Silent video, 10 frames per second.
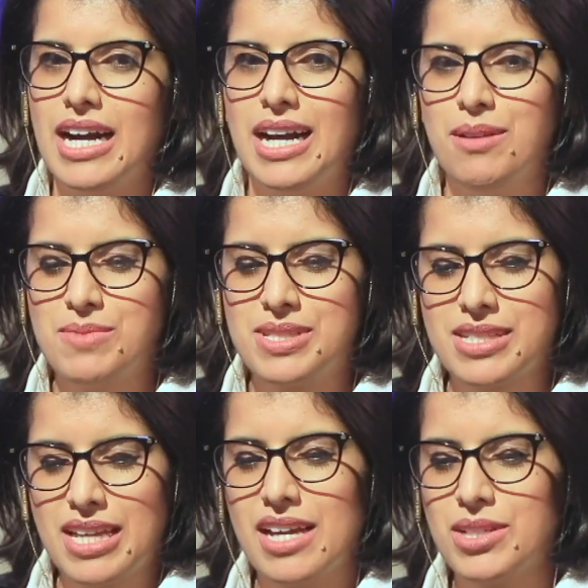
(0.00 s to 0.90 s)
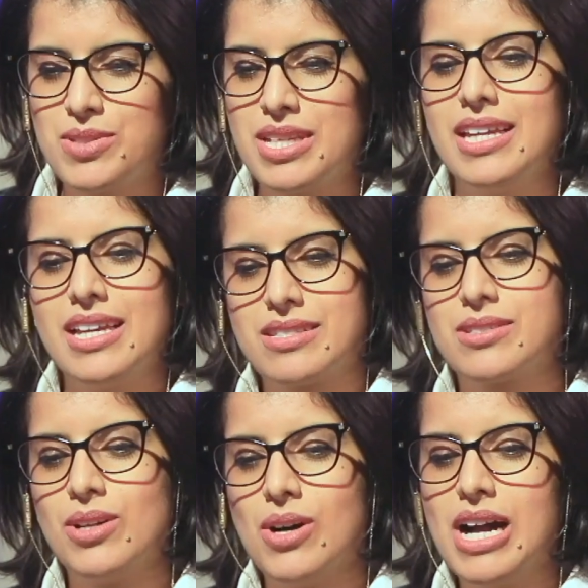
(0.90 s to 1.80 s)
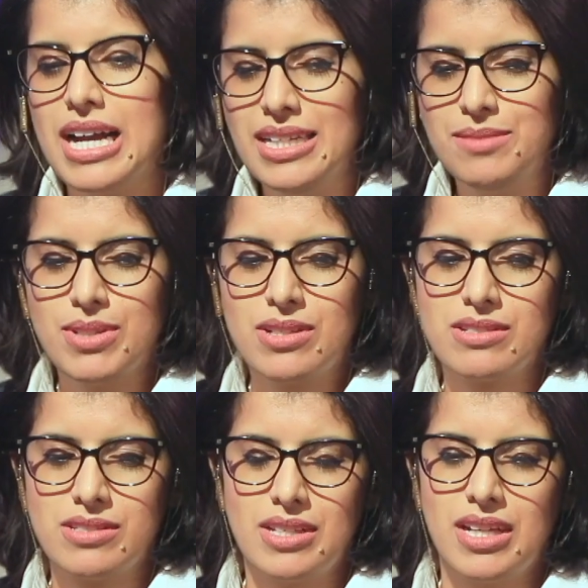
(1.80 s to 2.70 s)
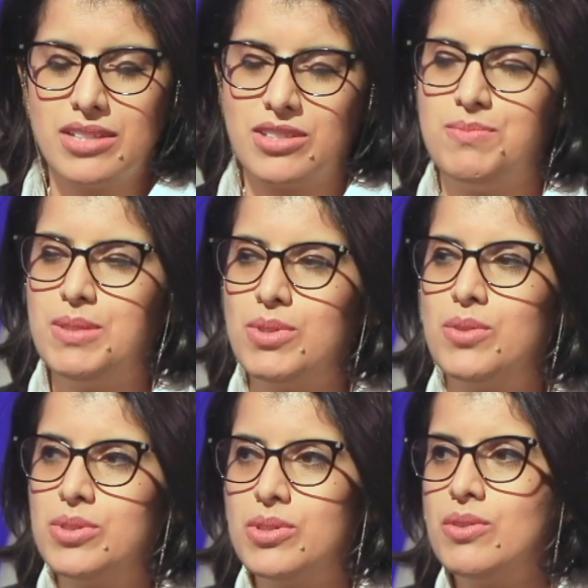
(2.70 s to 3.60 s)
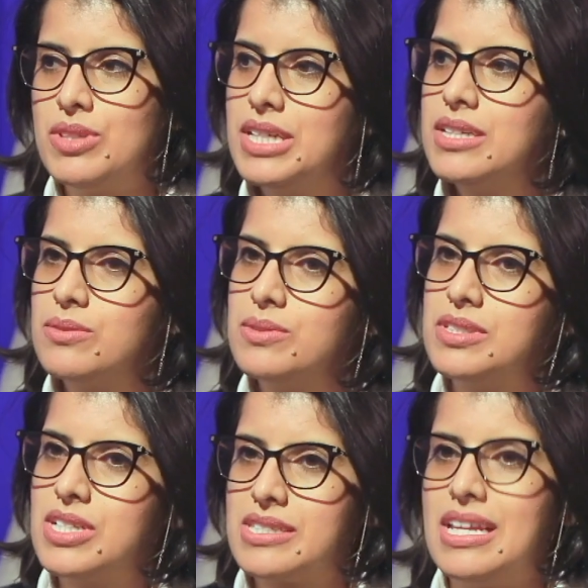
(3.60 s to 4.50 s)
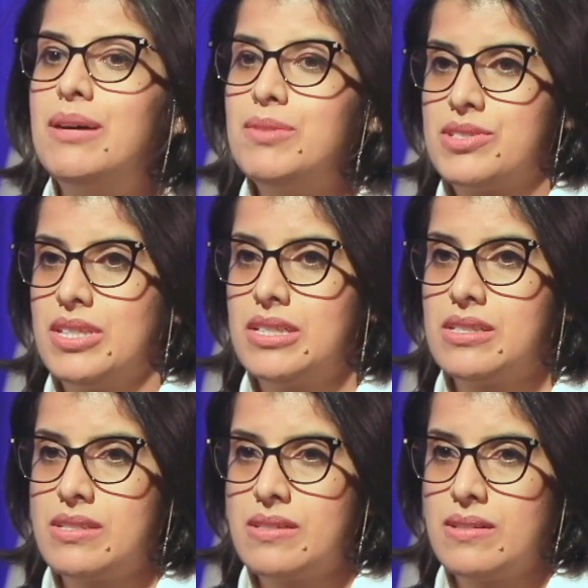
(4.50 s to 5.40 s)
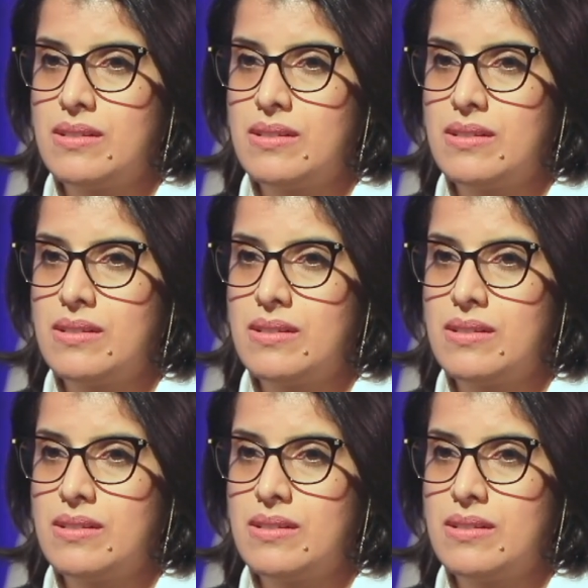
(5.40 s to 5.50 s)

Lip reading: I'm scared to say yes, go ahead, because a lot of people who would go there will just damage things.